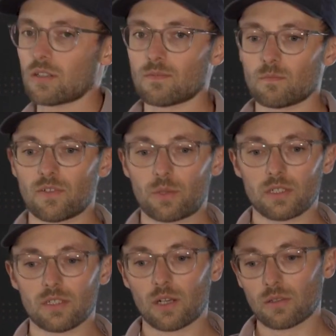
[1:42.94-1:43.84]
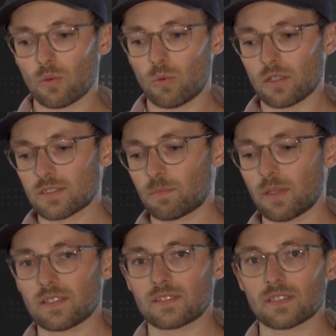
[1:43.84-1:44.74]
on very narrow
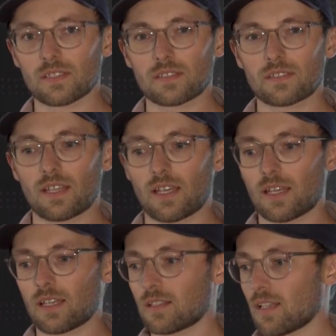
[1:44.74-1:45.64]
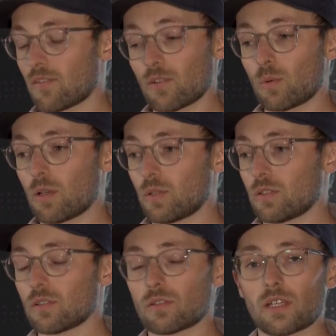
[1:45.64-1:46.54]
workspaces and everywhere where
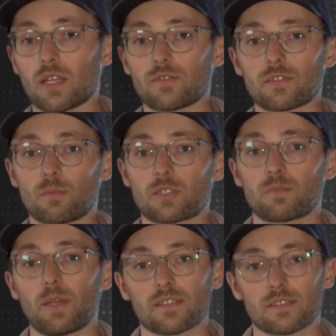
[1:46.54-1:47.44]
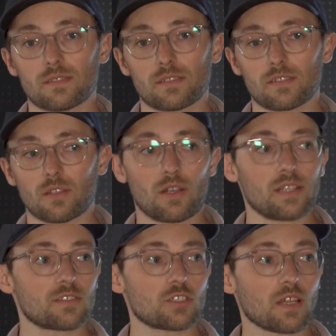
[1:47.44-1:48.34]
you don't have so much space. So
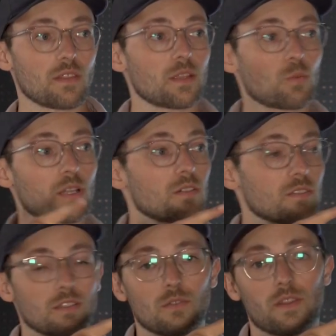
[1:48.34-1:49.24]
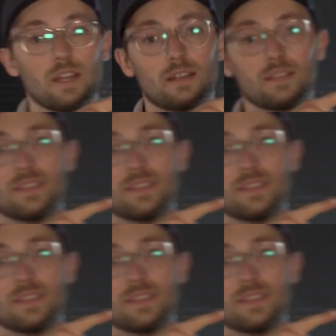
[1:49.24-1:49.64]
let's check that one out over there.